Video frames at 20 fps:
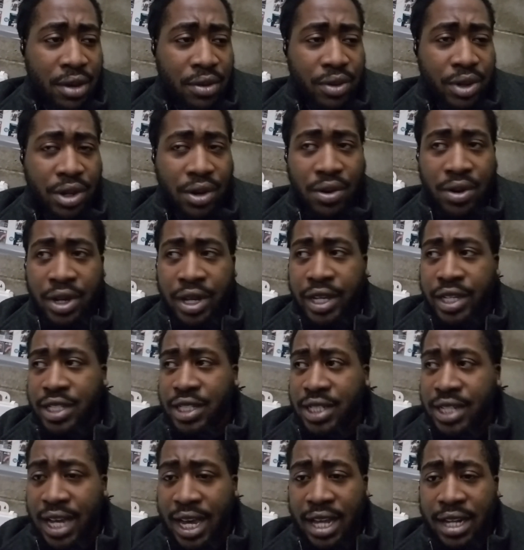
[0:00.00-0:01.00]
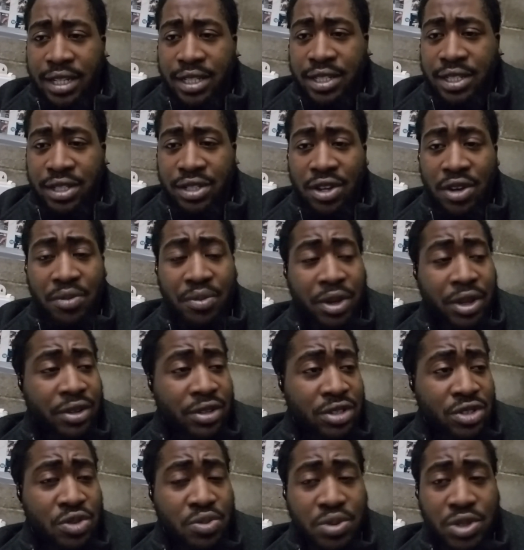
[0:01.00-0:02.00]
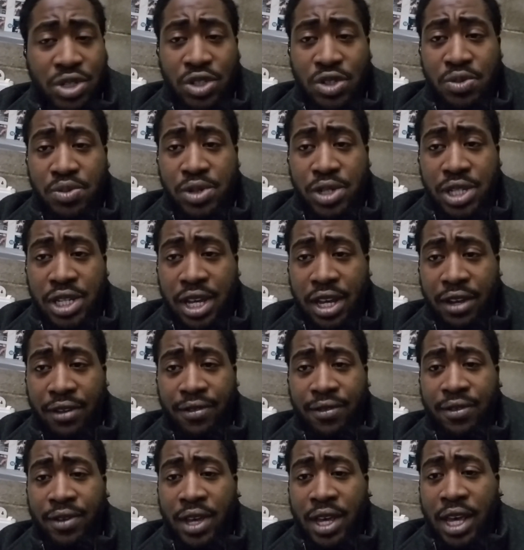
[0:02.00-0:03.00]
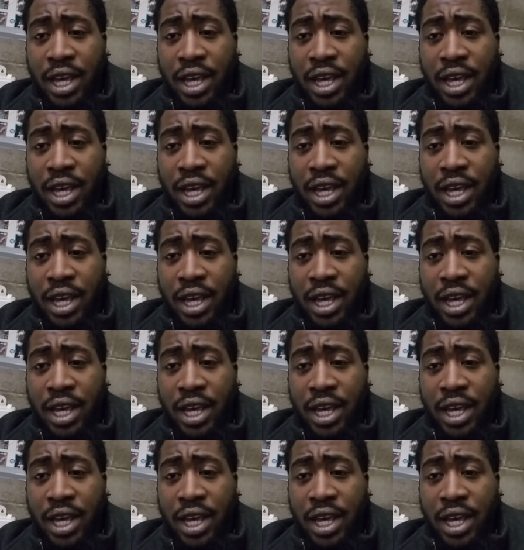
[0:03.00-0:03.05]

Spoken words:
We go against Dallas. It's going to be super, super tough.